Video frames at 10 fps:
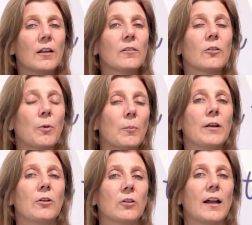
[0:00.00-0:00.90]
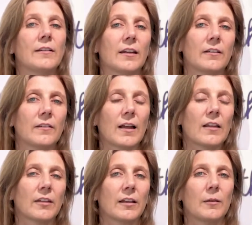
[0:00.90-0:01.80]
So it's probably a good idea to
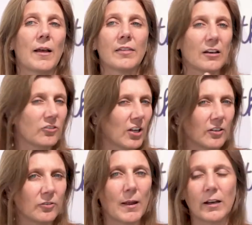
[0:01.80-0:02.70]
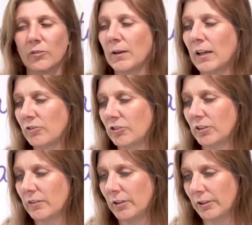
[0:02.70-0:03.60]
start thinking about that change management
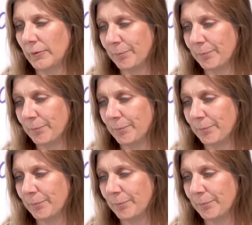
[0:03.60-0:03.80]
issue too.